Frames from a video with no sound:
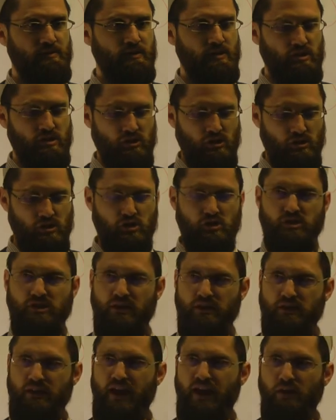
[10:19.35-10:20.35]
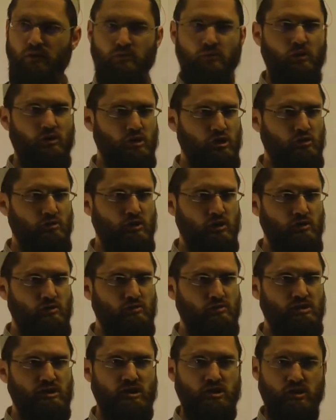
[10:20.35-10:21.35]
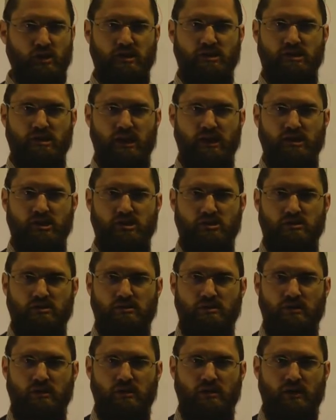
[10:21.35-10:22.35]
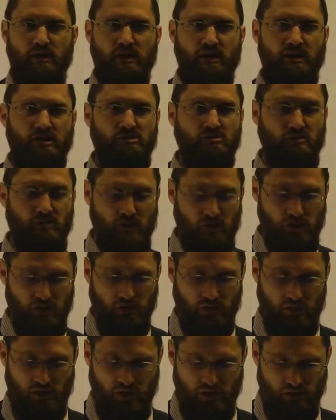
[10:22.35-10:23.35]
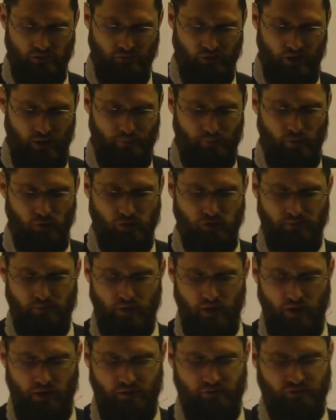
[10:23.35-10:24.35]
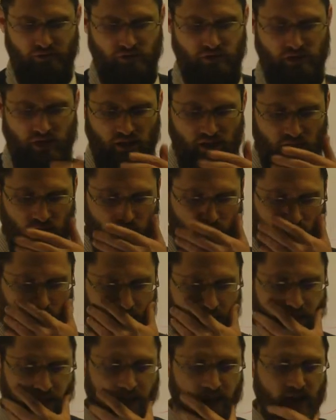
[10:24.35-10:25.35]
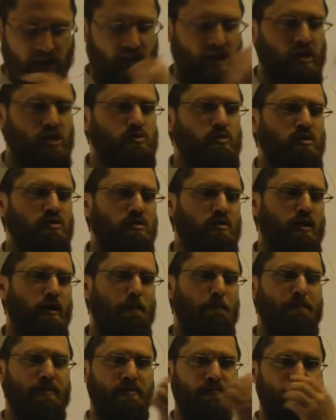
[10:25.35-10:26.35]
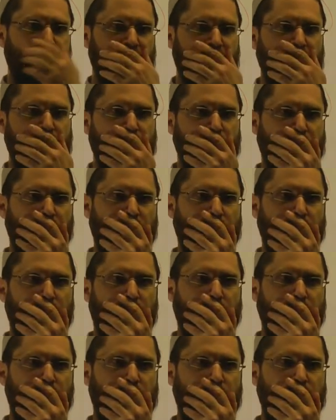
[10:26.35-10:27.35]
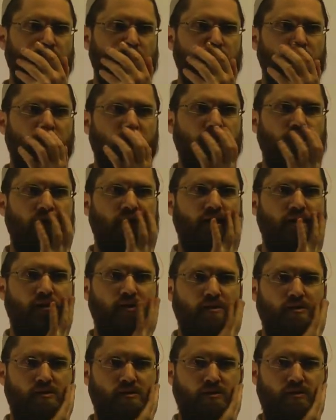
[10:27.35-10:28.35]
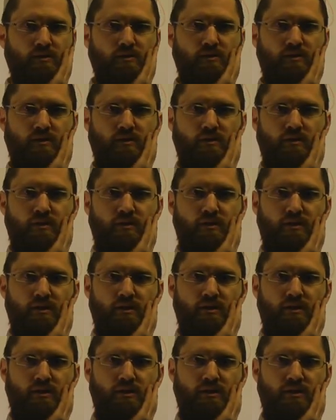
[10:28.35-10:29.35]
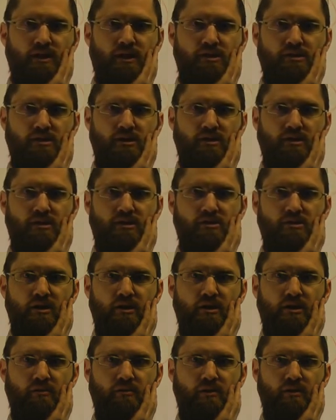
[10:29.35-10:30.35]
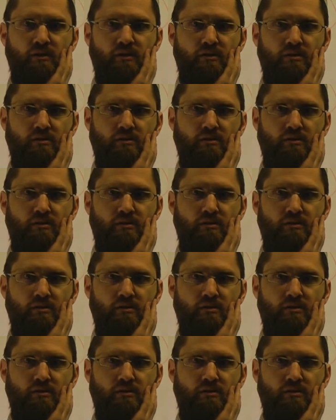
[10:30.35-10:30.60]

So as you see now what you lose in the translation, and this is a really important part of studying the Quran. Next one, Rabb. What did you get there? Azad, did you get that one?